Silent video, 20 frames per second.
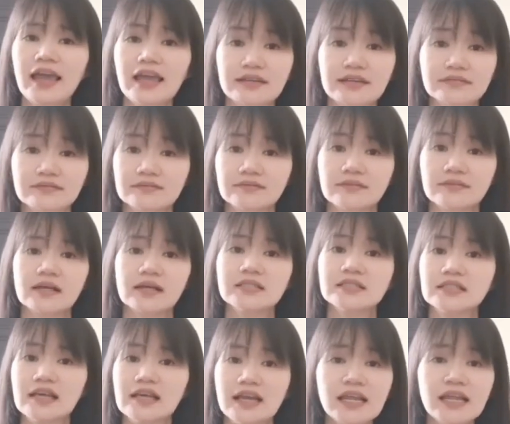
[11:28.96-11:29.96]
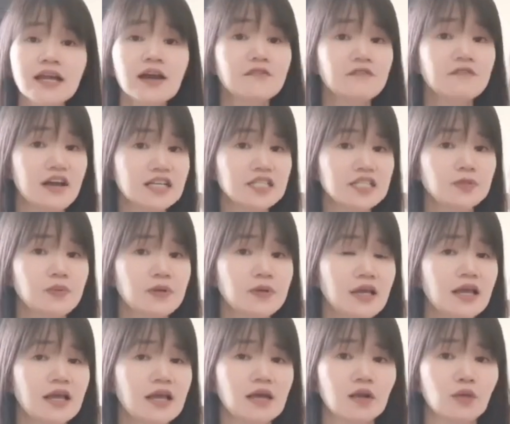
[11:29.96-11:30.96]
eight. Signing of S
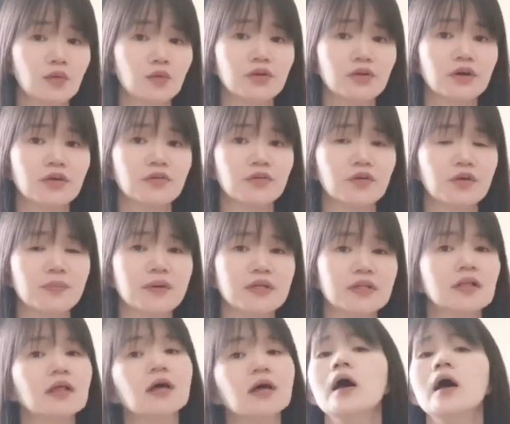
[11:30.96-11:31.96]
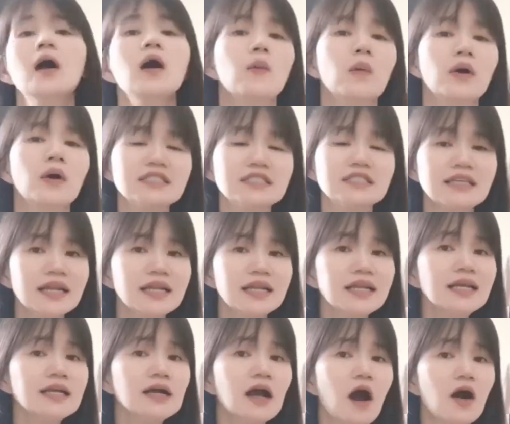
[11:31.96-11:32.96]
P A and loan agreement. When
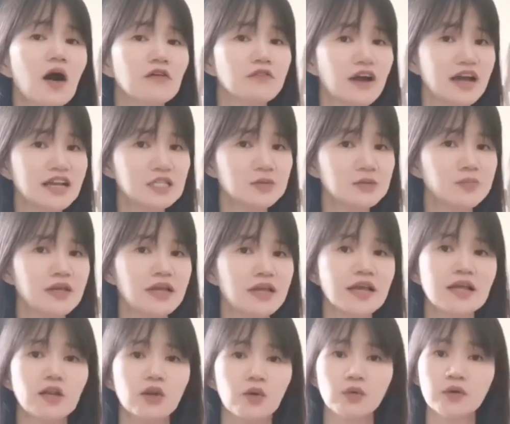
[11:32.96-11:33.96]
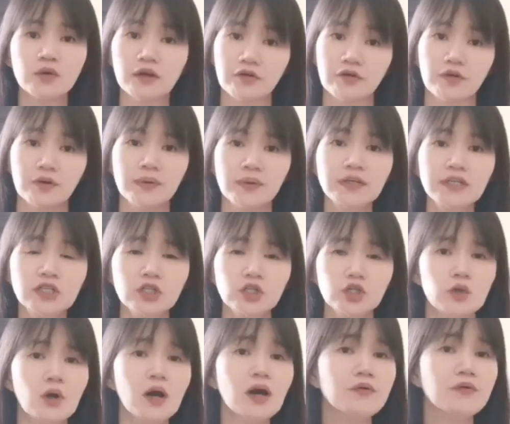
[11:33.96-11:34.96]
signing of S P A and loan agreement,
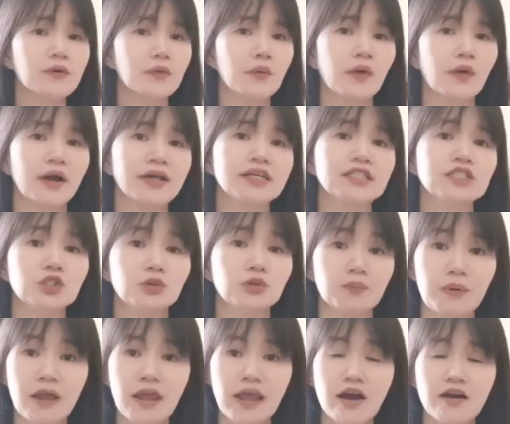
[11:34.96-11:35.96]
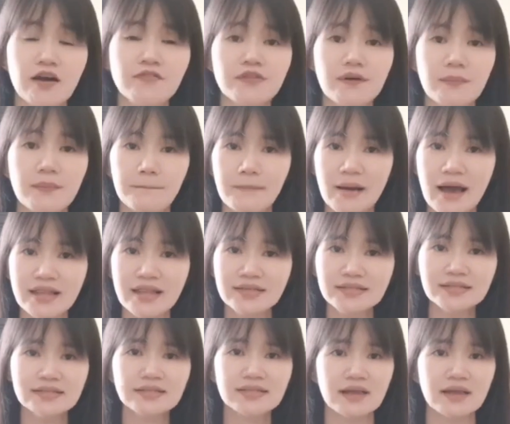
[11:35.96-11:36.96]
you are required to pay off the
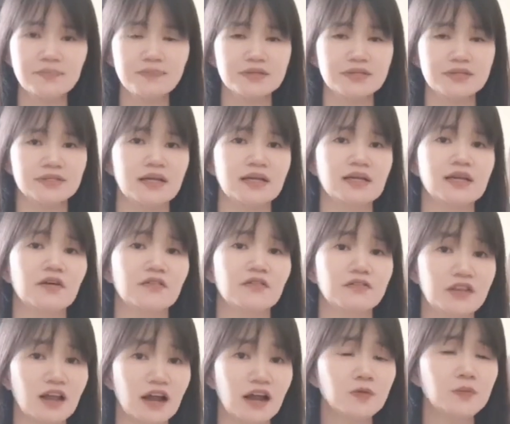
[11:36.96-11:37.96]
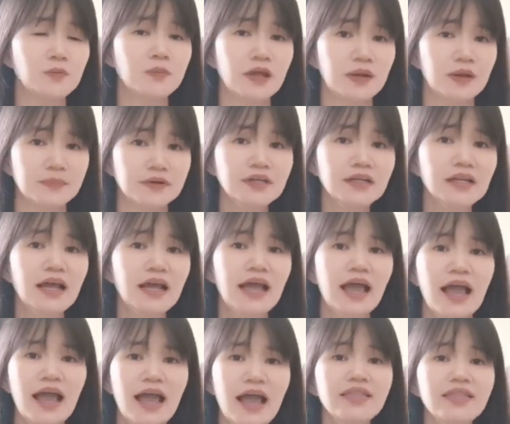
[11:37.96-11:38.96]
balance ten percent of down payment
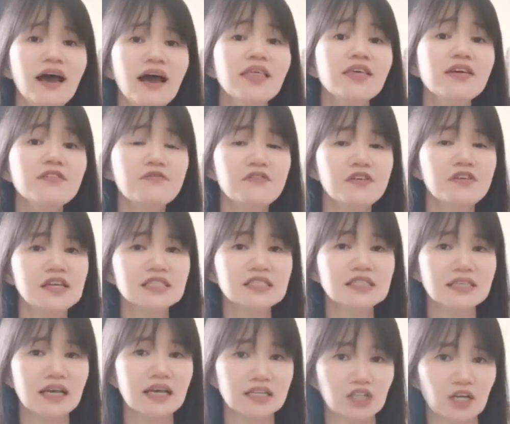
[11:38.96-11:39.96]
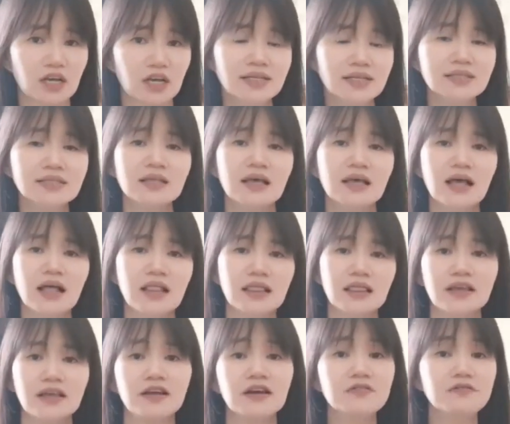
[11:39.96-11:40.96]
and other fees such as
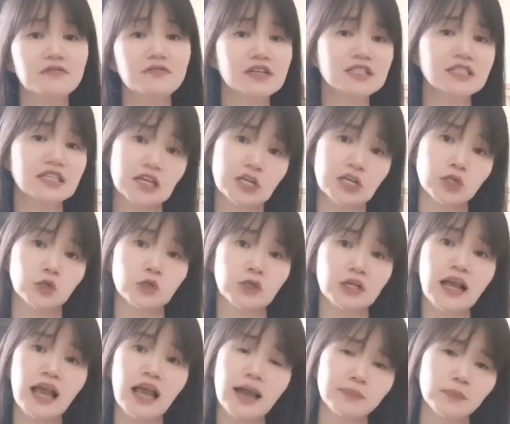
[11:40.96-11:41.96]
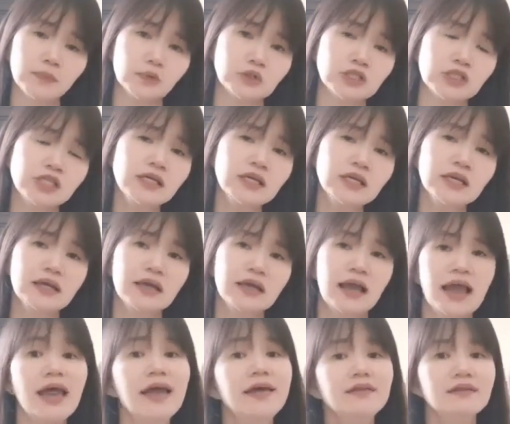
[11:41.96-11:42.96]
legal fees including M O T
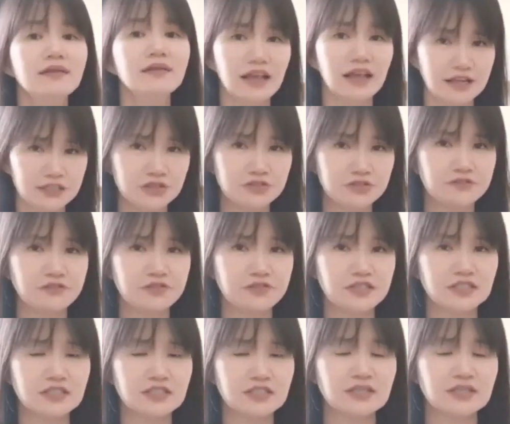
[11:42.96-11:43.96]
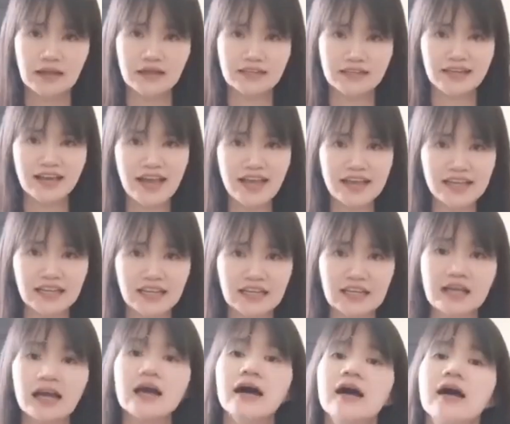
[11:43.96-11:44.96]
and agent fees. nine.
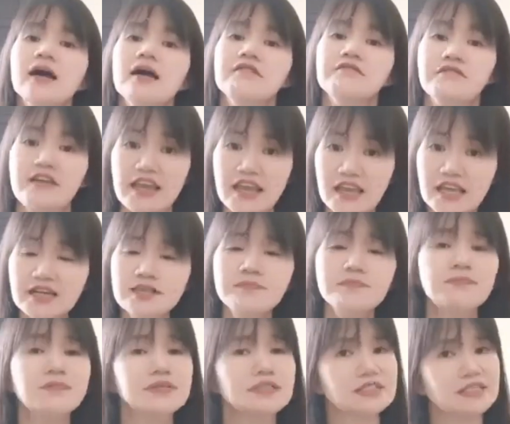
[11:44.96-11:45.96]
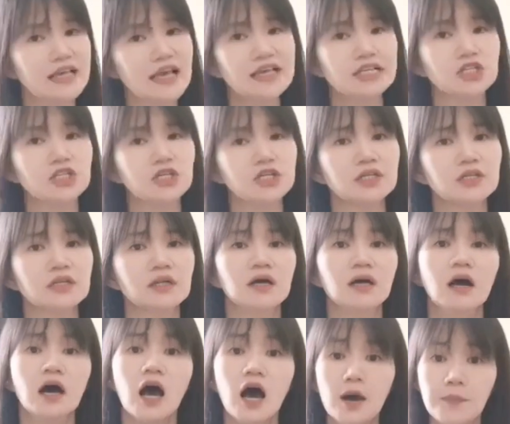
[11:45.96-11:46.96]
Vacant possession.
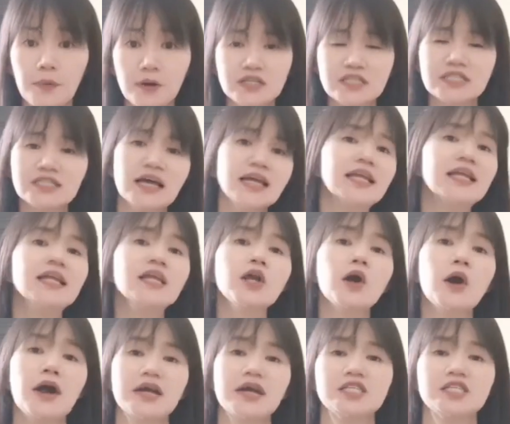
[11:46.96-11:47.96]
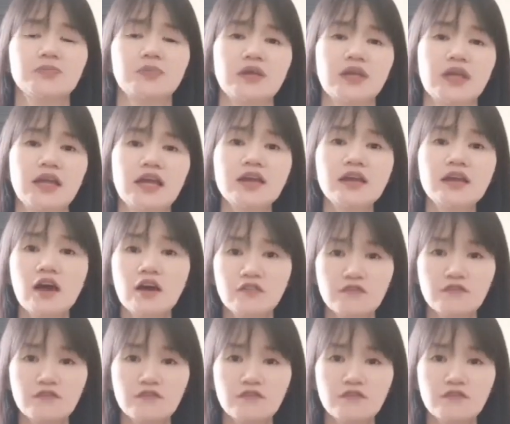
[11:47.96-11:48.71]
Upon signing your S P A,